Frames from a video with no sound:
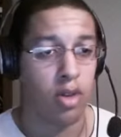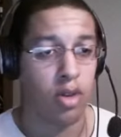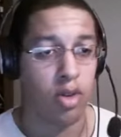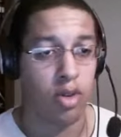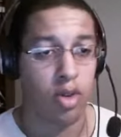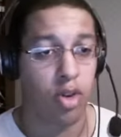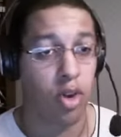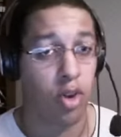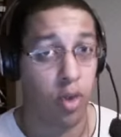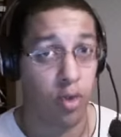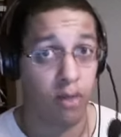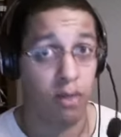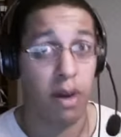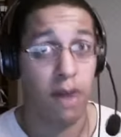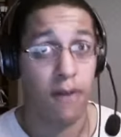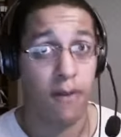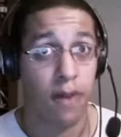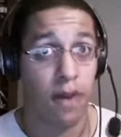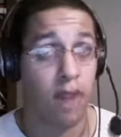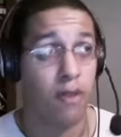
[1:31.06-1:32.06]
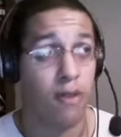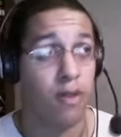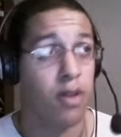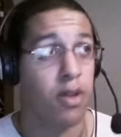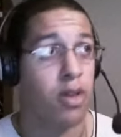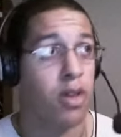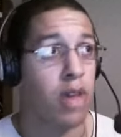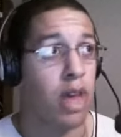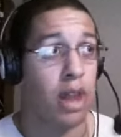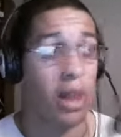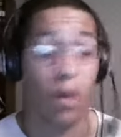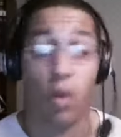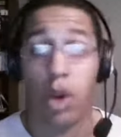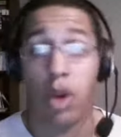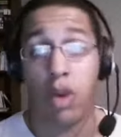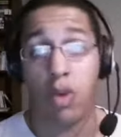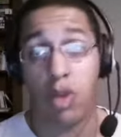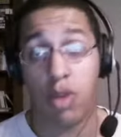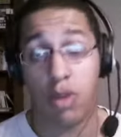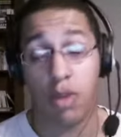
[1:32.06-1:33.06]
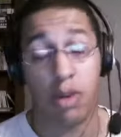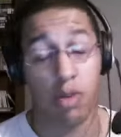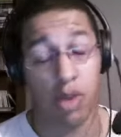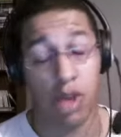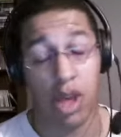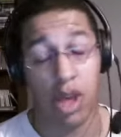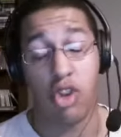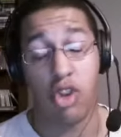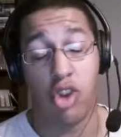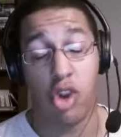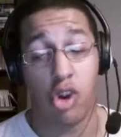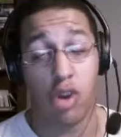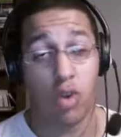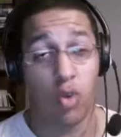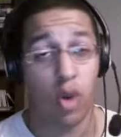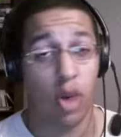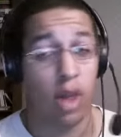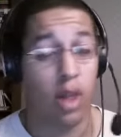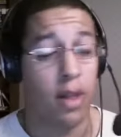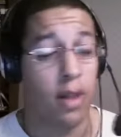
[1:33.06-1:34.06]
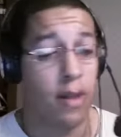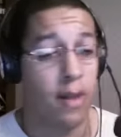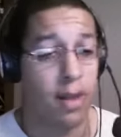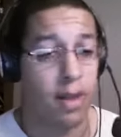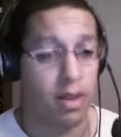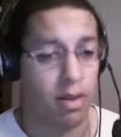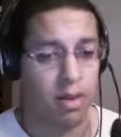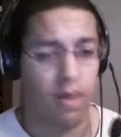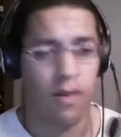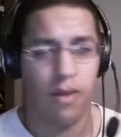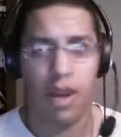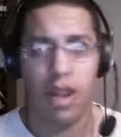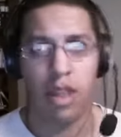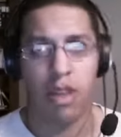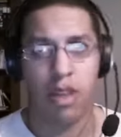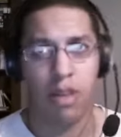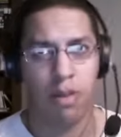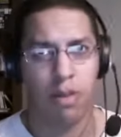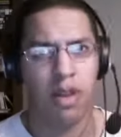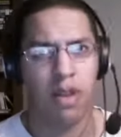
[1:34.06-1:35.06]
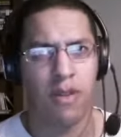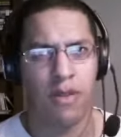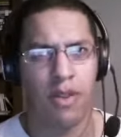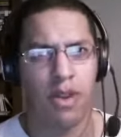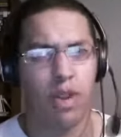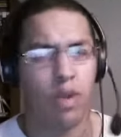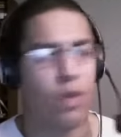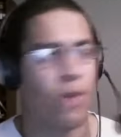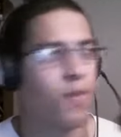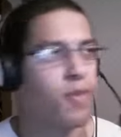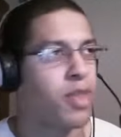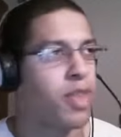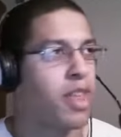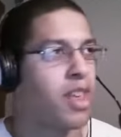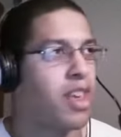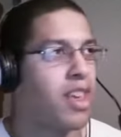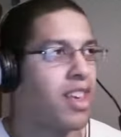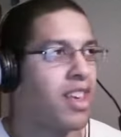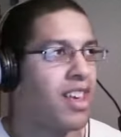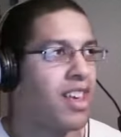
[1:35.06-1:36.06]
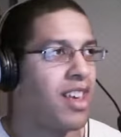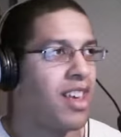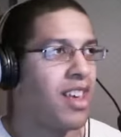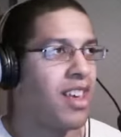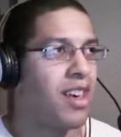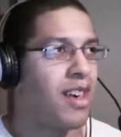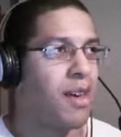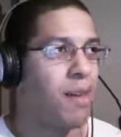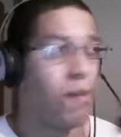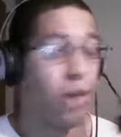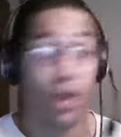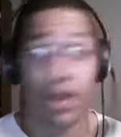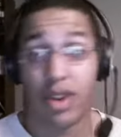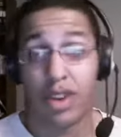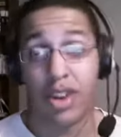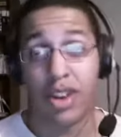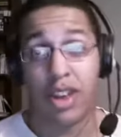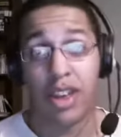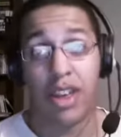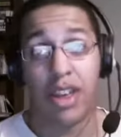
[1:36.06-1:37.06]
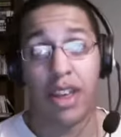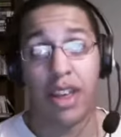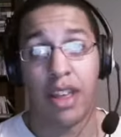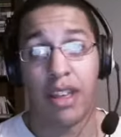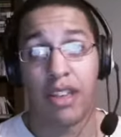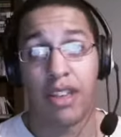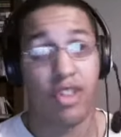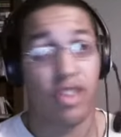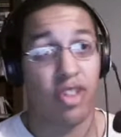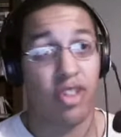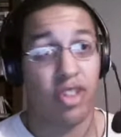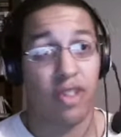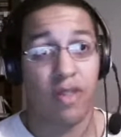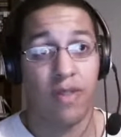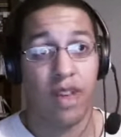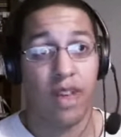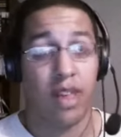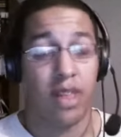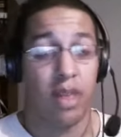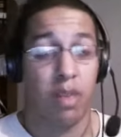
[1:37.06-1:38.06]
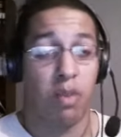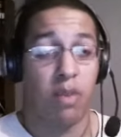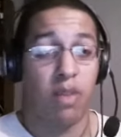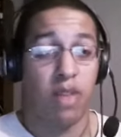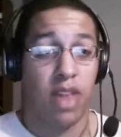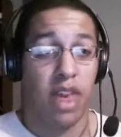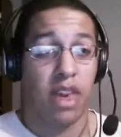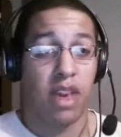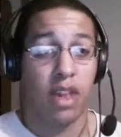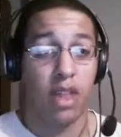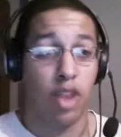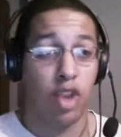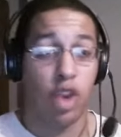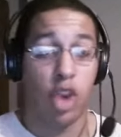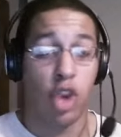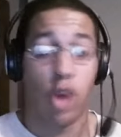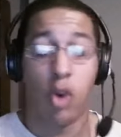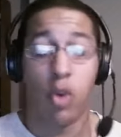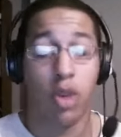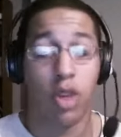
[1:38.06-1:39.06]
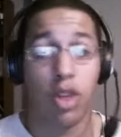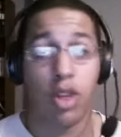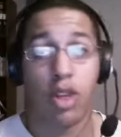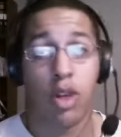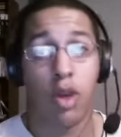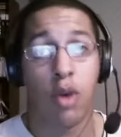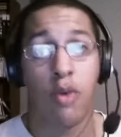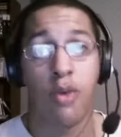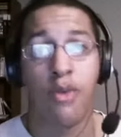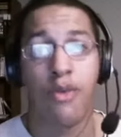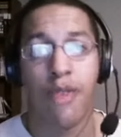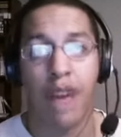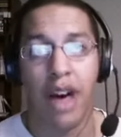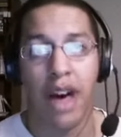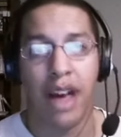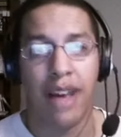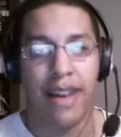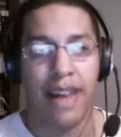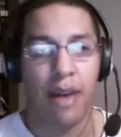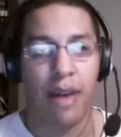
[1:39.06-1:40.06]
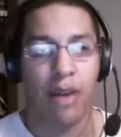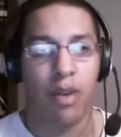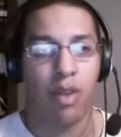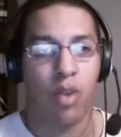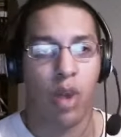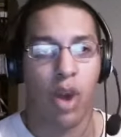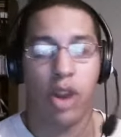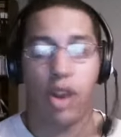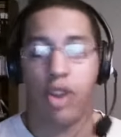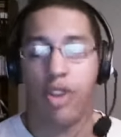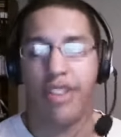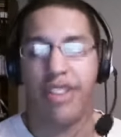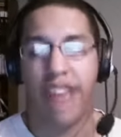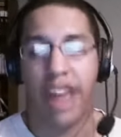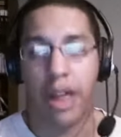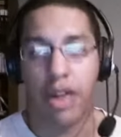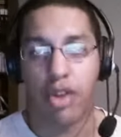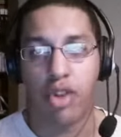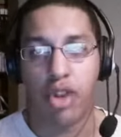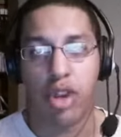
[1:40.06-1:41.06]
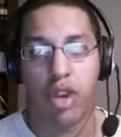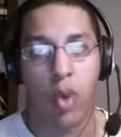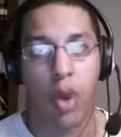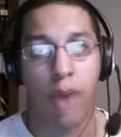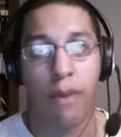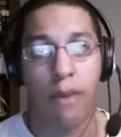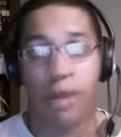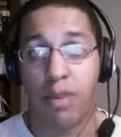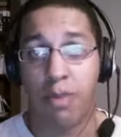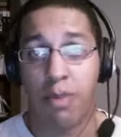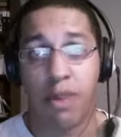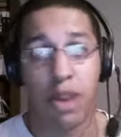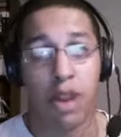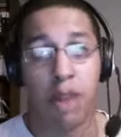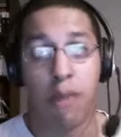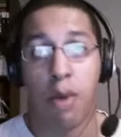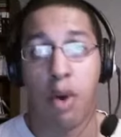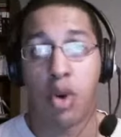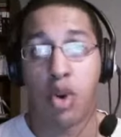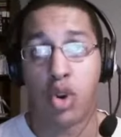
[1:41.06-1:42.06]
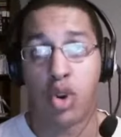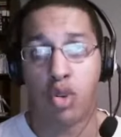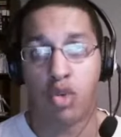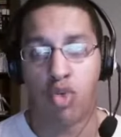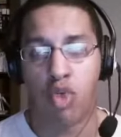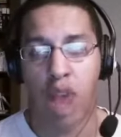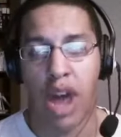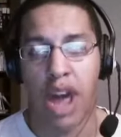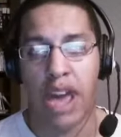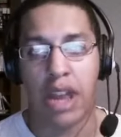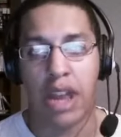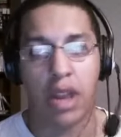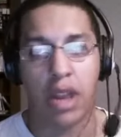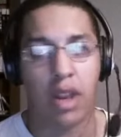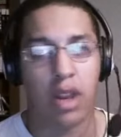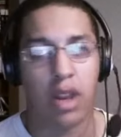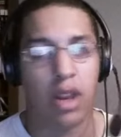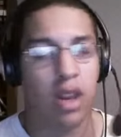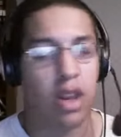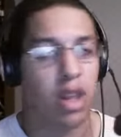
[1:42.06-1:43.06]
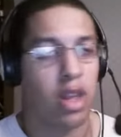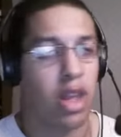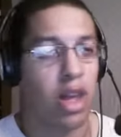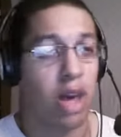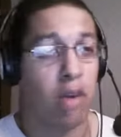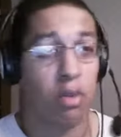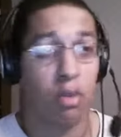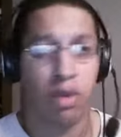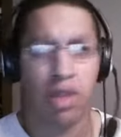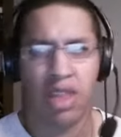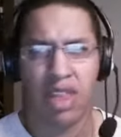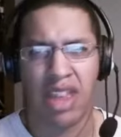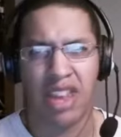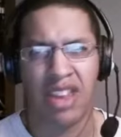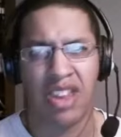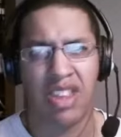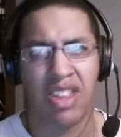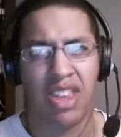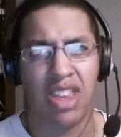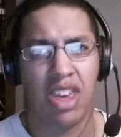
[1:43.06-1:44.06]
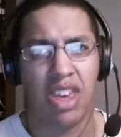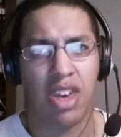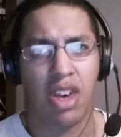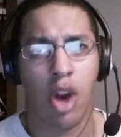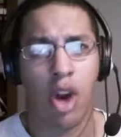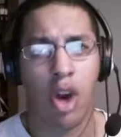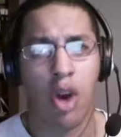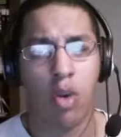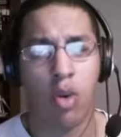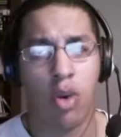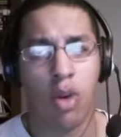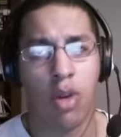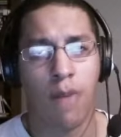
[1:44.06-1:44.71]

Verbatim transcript: Two of my favourites. Alan Wake was one I enjoyed as well. To be fair, there's been a few but uh, it's just the fact that we've taken the Joneses so far now. It's quite nostalgic. Quite, it's been an emotional ride, and uh, I will be sad to see it go.